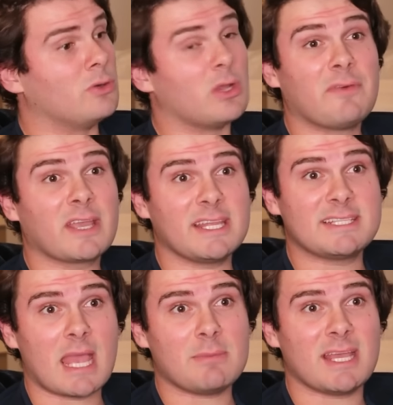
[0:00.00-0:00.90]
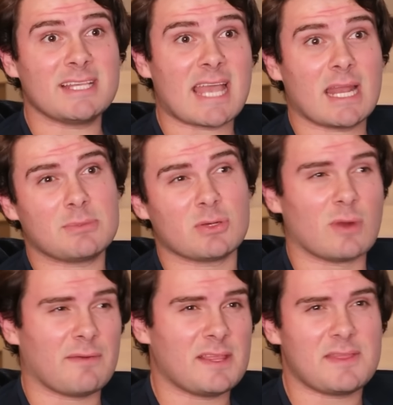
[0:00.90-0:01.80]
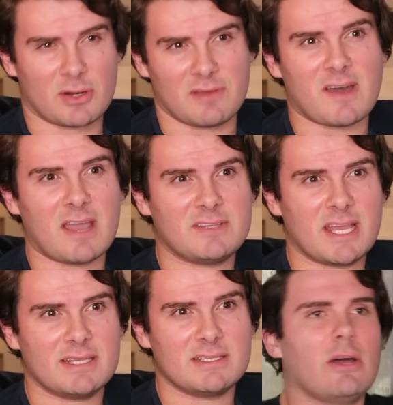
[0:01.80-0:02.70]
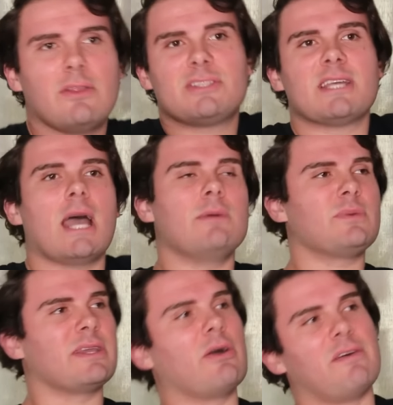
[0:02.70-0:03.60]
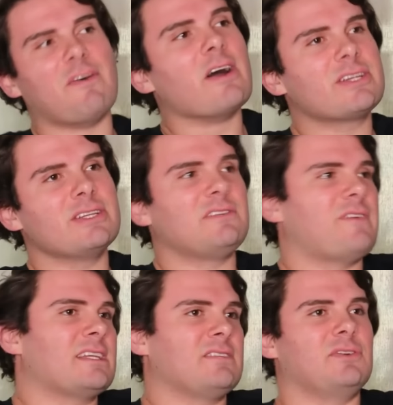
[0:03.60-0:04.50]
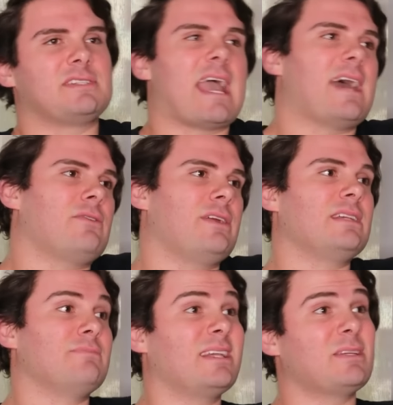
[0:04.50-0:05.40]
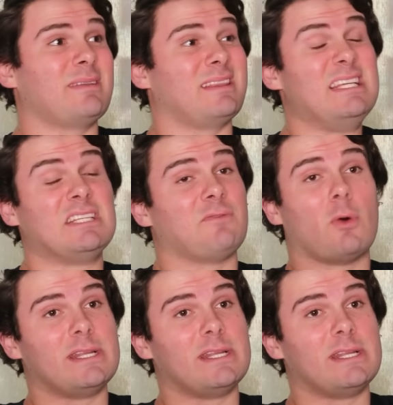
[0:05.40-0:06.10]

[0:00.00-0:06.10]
don't forget exam days add up to roughly 35 days. those times we go to functions, festivals, gatherings makes up at least 40